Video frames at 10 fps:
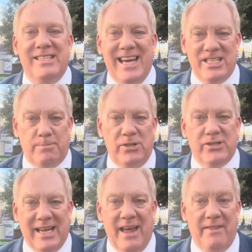desperate
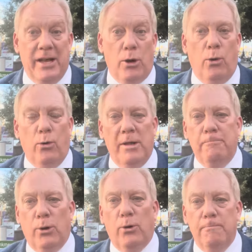to get that
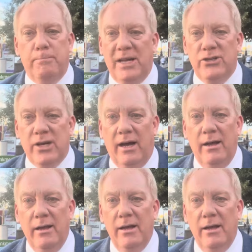all-important picture.